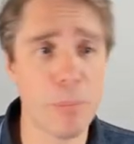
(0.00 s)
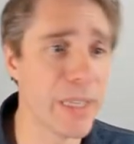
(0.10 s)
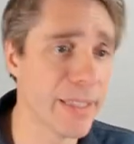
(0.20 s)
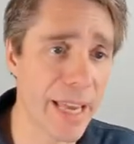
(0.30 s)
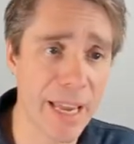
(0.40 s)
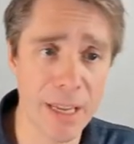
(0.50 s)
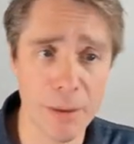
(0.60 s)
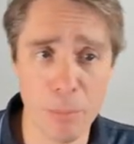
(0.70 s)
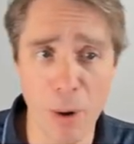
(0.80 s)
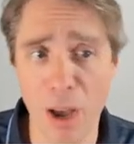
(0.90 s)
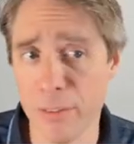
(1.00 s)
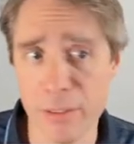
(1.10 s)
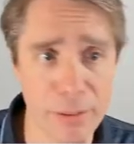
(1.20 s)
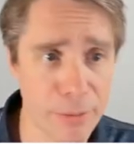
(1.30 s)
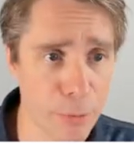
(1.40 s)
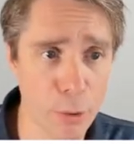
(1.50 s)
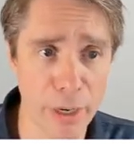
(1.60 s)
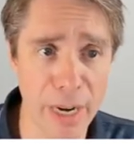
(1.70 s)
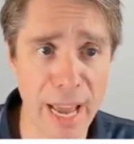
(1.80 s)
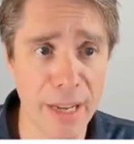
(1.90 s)
be they positive
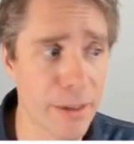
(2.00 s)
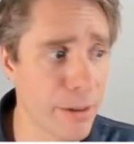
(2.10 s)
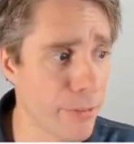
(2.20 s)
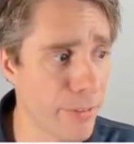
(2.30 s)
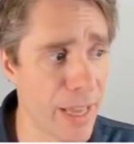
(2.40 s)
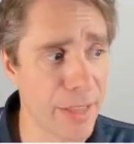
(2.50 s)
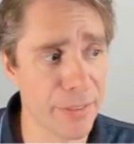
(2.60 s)
or negative.